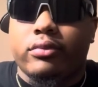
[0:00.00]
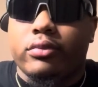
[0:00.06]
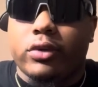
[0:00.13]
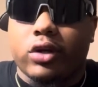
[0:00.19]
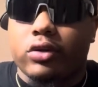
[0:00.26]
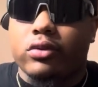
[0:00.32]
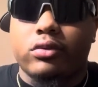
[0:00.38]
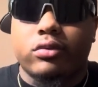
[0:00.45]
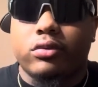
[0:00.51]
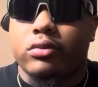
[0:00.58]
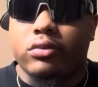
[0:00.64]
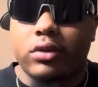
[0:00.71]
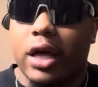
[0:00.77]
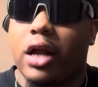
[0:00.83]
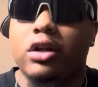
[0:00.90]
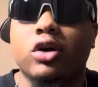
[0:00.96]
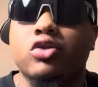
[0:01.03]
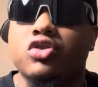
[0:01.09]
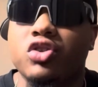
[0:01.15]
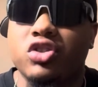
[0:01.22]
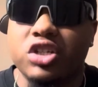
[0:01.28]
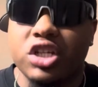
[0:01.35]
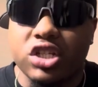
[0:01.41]
No, I don't know
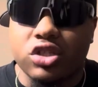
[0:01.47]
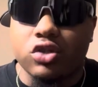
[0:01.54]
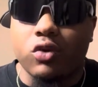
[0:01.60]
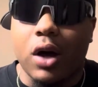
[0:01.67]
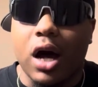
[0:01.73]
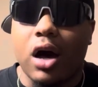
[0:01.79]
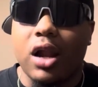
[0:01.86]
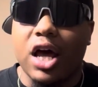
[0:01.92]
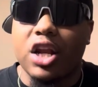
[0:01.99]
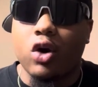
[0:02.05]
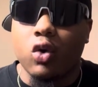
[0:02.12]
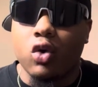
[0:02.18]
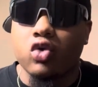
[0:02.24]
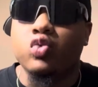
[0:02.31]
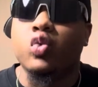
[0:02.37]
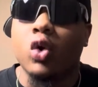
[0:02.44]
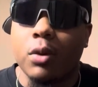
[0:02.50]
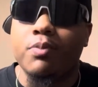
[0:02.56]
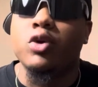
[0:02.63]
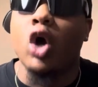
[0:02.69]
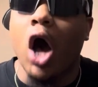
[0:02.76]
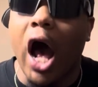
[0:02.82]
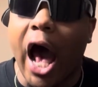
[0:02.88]
jujitsu. All I know is whoop
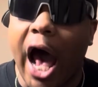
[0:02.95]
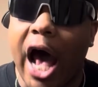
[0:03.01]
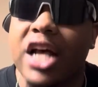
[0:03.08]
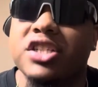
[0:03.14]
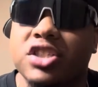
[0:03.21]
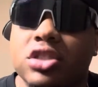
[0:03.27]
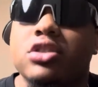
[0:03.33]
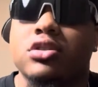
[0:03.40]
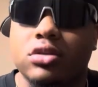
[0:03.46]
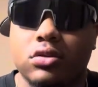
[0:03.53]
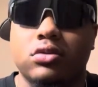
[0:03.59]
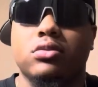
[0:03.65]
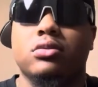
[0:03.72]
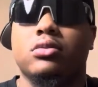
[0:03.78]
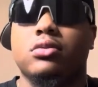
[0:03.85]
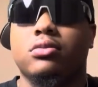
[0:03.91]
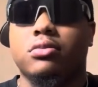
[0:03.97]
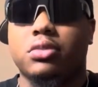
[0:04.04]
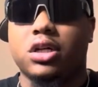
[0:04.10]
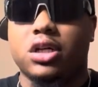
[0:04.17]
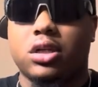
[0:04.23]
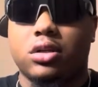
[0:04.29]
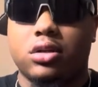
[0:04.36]
your ass.
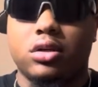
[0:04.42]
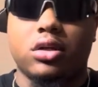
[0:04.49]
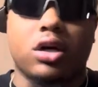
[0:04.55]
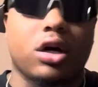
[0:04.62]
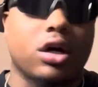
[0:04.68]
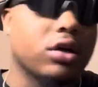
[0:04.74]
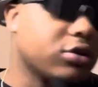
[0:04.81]
But yeah.